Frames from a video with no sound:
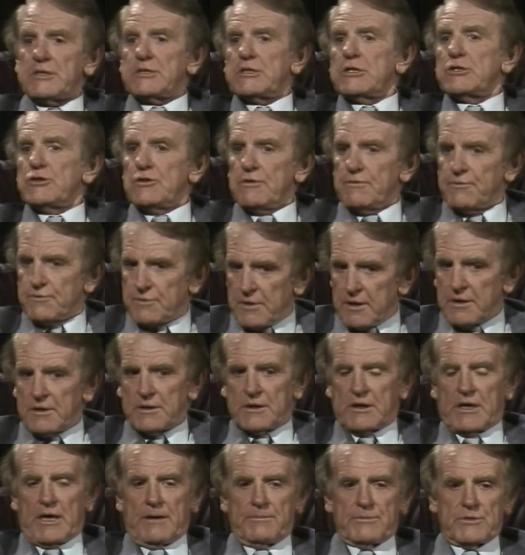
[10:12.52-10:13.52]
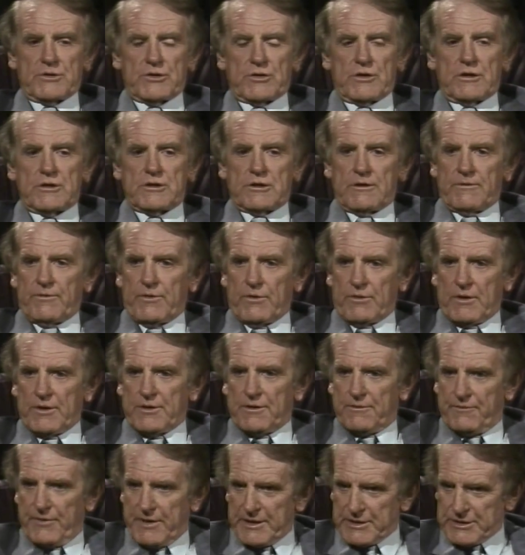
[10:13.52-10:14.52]
said, "You've got to come to church if you're on
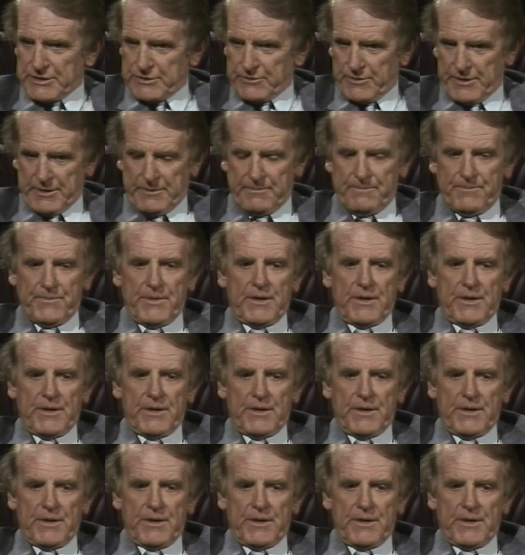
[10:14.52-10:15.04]
the vestry."